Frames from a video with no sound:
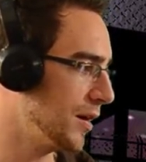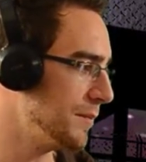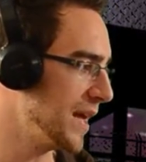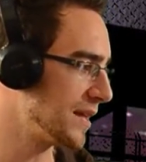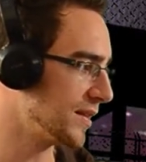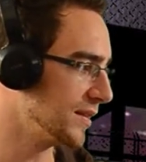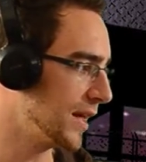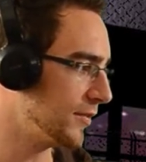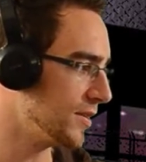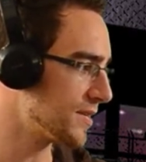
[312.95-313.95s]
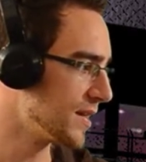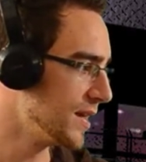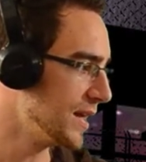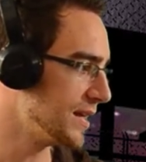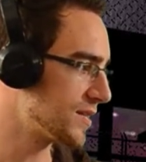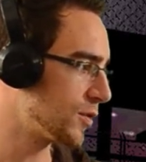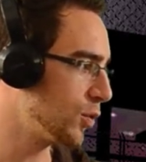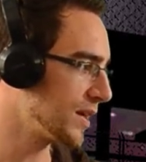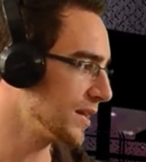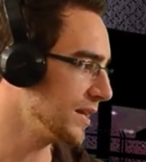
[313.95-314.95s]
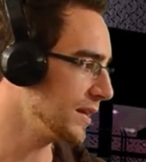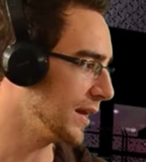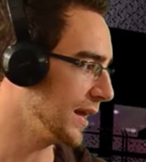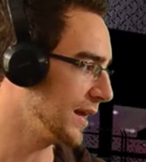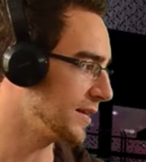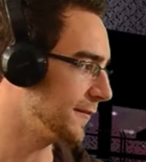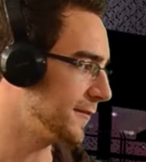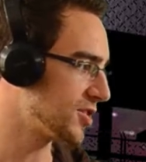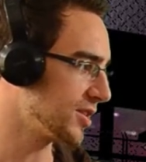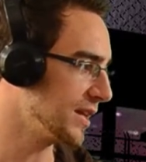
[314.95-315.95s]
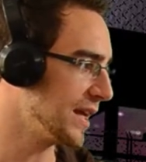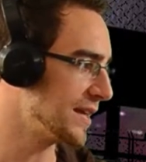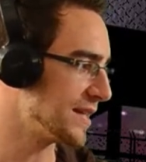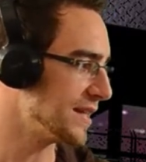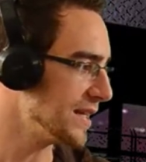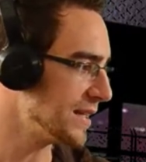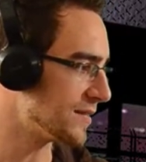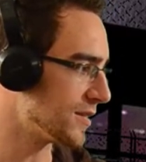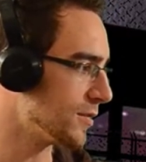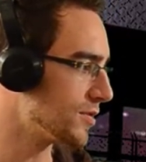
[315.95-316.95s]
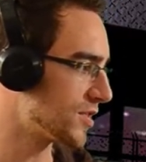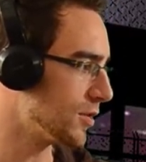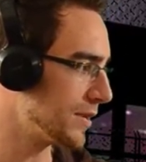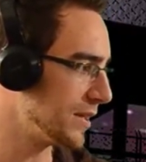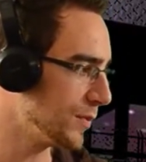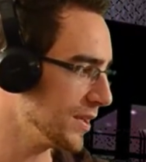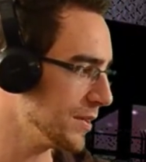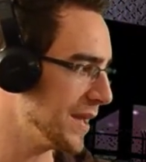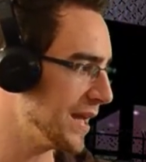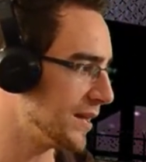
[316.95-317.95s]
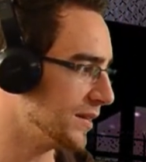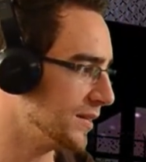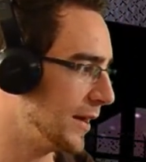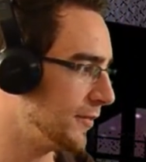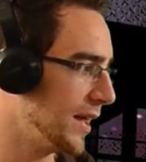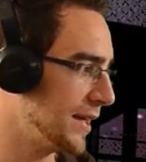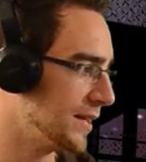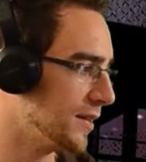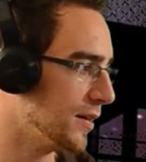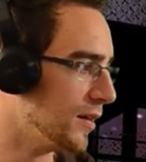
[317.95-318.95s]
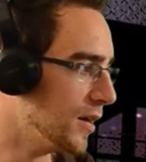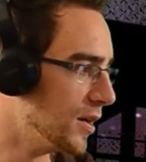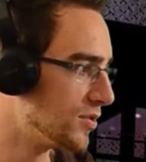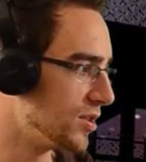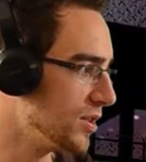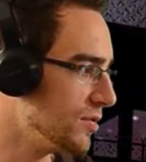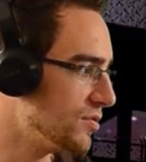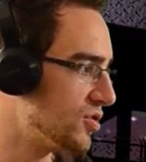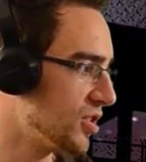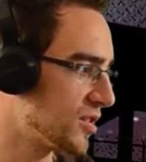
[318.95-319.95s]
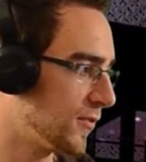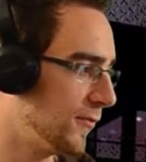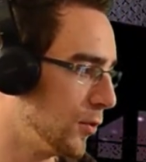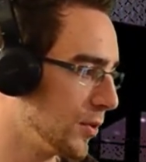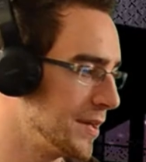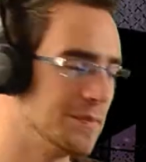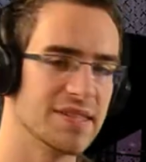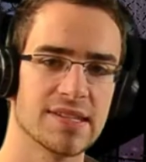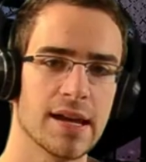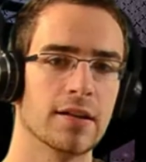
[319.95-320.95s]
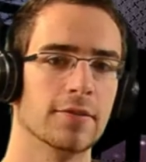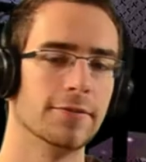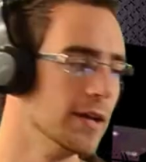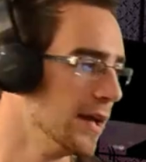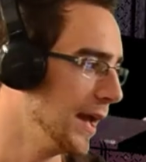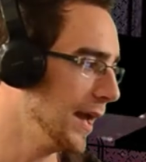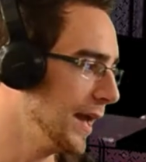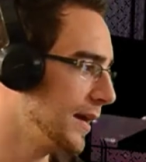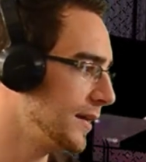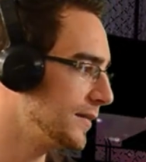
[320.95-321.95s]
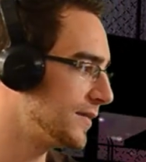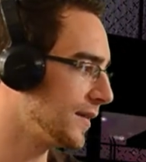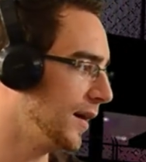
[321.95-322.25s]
make the levels as quickly and efficiently as he needed to, so he really made a level editor to use just for himself. And